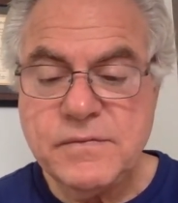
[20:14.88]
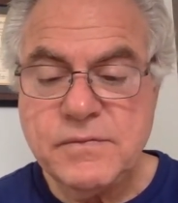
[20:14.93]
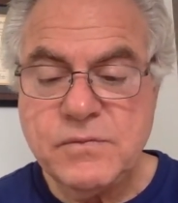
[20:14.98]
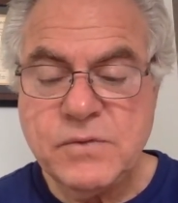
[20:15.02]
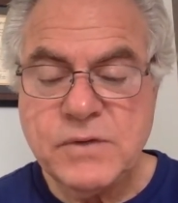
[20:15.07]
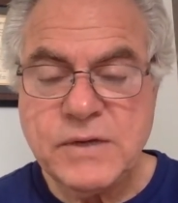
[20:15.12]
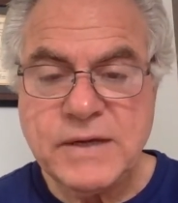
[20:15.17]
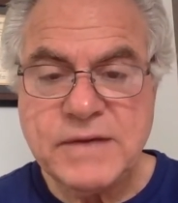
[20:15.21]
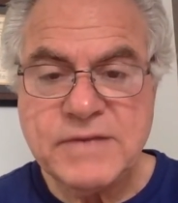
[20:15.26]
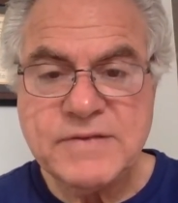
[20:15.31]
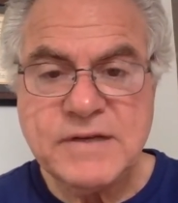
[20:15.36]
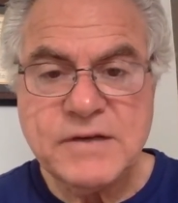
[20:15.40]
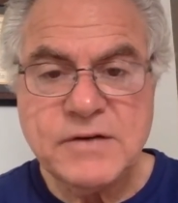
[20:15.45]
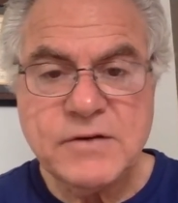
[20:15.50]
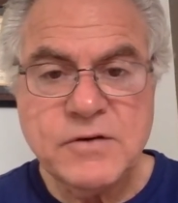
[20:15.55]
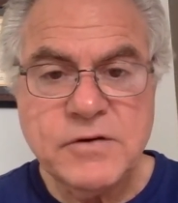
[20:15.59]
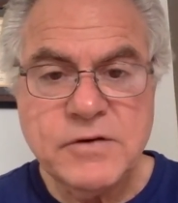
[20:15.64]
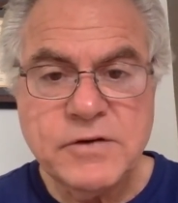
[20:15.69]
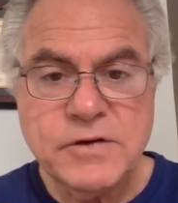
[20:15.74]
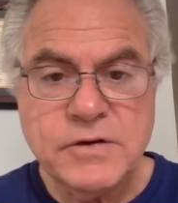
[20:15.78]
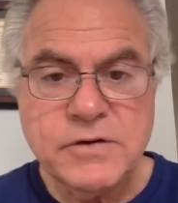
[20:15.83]
what I said
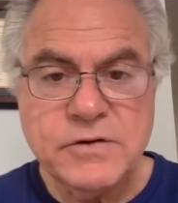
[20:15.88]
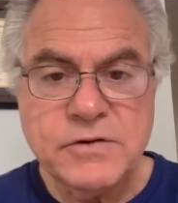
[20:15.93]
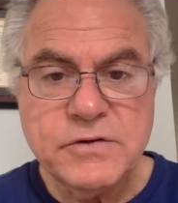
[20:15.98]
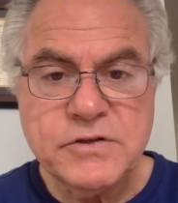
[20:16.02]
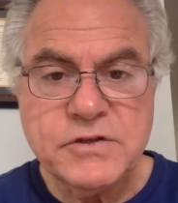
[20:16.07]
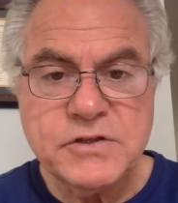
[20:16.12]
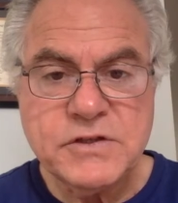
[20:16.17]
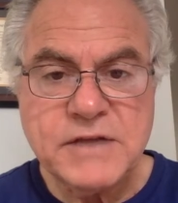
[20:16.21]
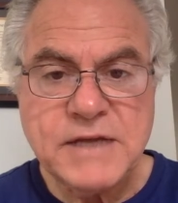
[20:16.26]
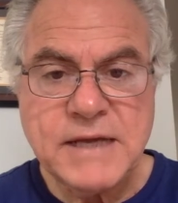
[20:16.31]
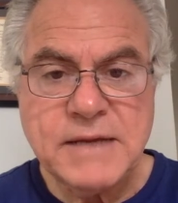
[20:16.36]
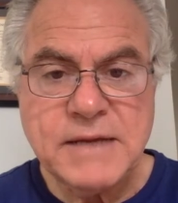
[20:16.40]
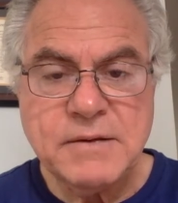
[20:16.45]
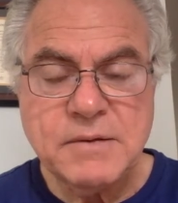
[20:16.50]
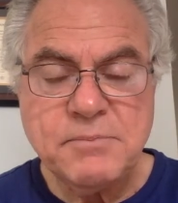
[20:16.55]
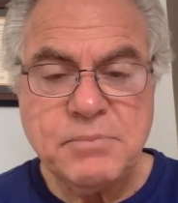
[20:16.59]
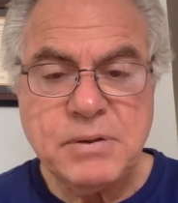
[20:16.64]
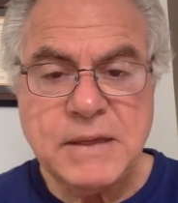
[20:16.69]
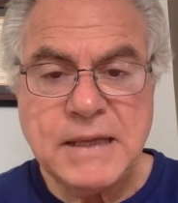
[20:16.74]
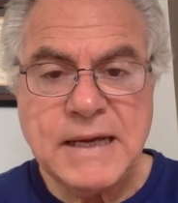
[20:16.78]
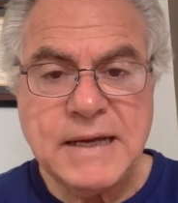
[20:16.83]
earlier. You just can't
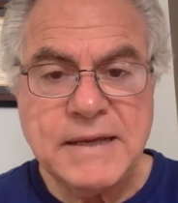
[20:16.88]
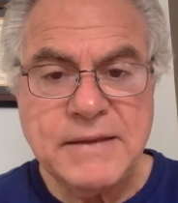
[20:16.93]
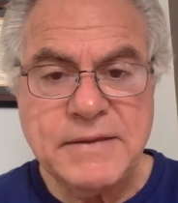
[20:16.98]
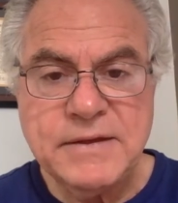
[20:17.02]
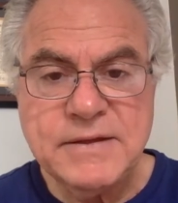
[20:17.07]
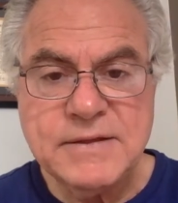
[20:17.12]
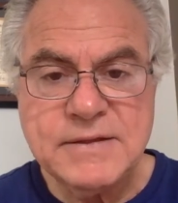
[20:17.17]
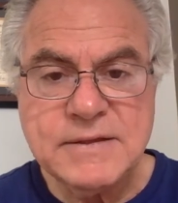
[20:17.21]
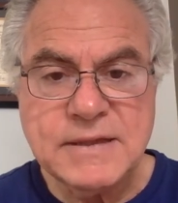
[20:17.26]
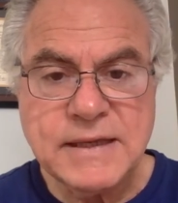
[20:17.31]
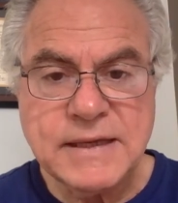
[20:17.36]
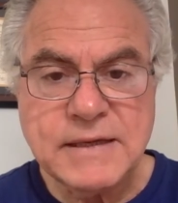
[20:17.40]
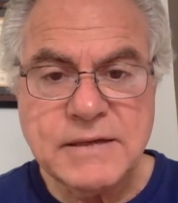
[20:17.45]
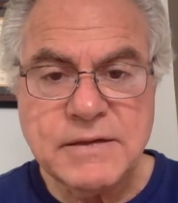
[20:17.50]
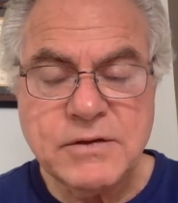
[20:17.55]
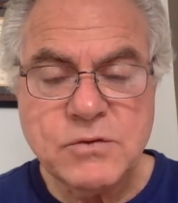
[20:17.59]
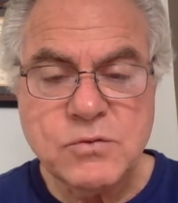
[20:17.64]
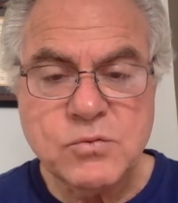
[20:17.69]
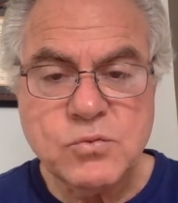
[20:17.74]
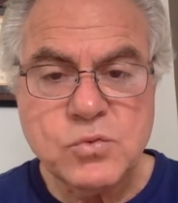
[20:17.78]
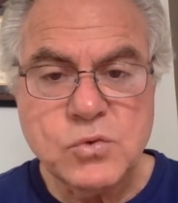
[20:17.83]
apply these like
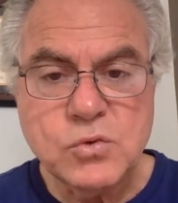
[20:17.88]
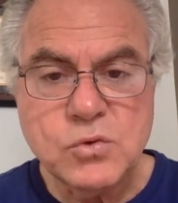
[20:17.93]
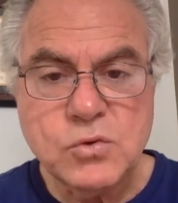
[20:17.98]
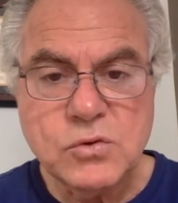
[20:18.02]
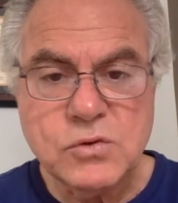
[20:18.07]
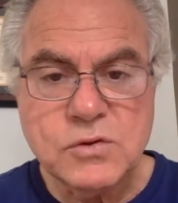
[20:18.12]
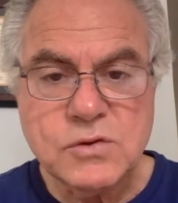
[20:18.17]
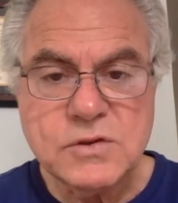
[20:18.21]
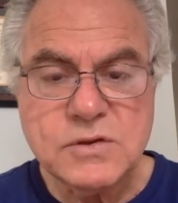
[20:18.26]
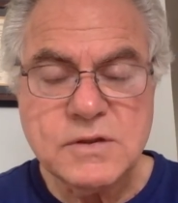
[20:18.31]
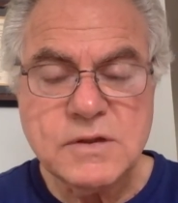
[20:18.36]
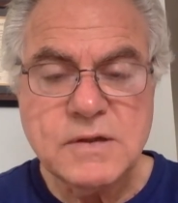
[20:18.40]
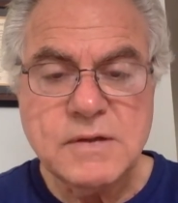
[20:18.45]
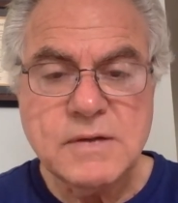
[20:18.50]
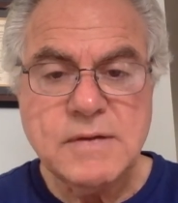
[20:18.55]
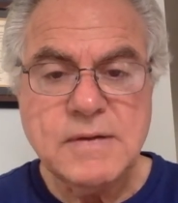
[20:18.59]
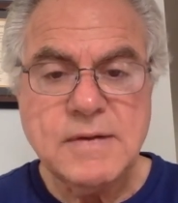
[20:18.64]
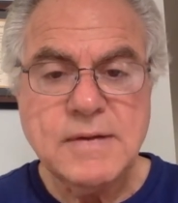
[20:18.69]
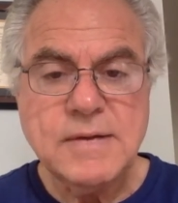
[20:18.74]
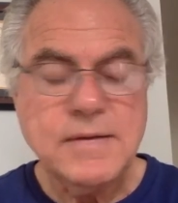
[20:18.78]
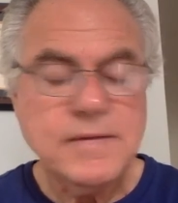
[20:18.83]
they're rules.
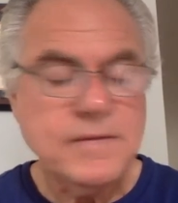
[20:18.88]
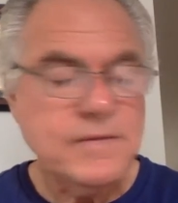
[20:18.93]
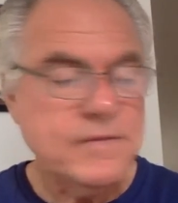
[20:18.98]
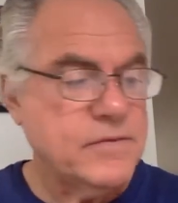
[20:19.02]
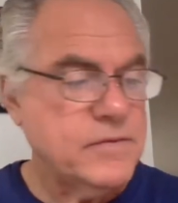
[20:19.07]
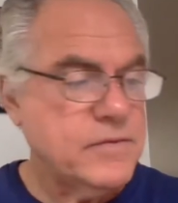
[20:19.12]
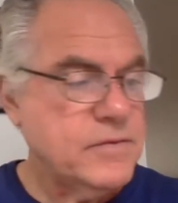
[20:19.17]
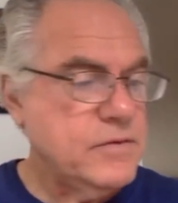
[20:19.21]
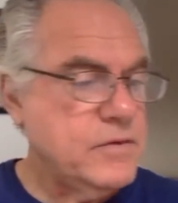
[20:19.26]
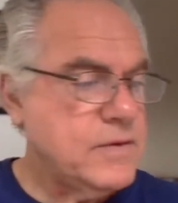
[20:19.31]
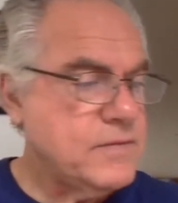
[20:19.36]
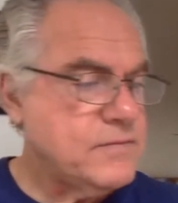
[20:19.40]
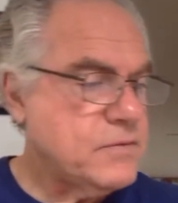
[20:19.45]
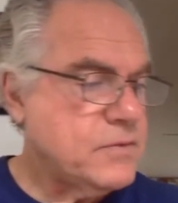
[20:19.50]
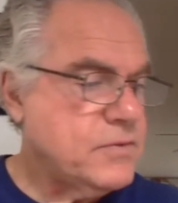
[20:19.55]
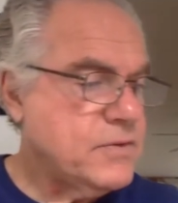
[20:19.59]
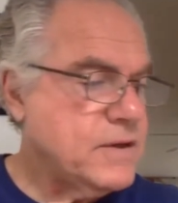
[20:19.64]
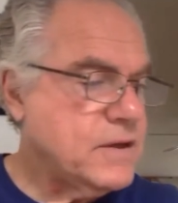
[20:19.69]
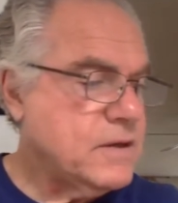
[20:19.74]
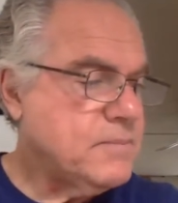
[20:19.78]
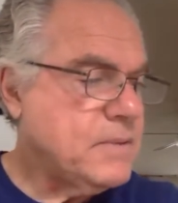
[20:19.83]
You have to
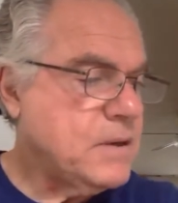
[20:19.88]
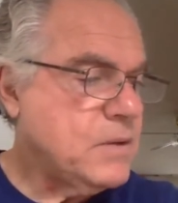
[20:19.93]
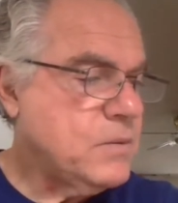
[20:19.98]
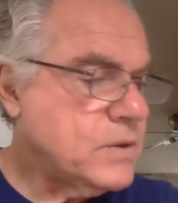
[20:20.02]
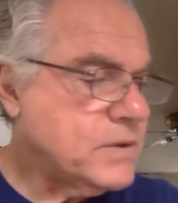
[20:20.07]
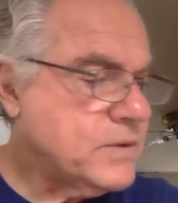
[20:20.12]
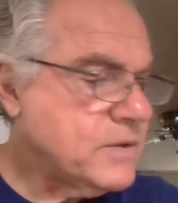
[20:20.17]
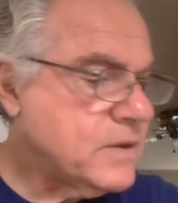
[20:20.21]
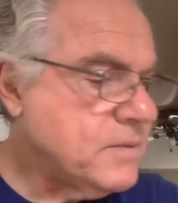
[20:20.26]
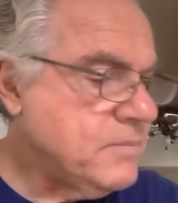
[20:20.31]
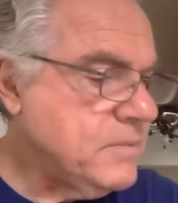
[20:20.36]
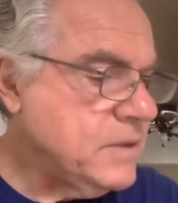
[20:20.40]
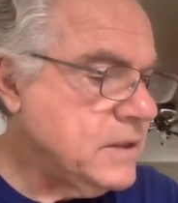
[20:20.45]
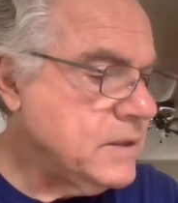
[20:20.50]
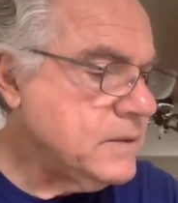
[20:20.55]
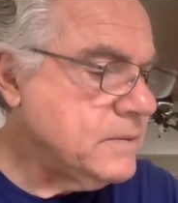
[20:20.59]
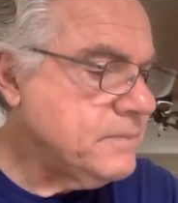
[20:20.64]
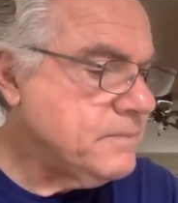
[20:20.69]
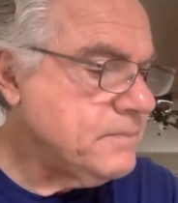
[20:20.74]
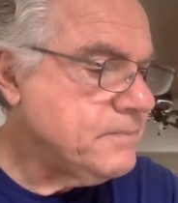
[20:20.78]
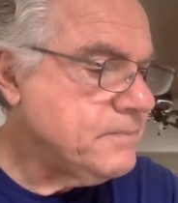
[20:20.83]
think about what they mean.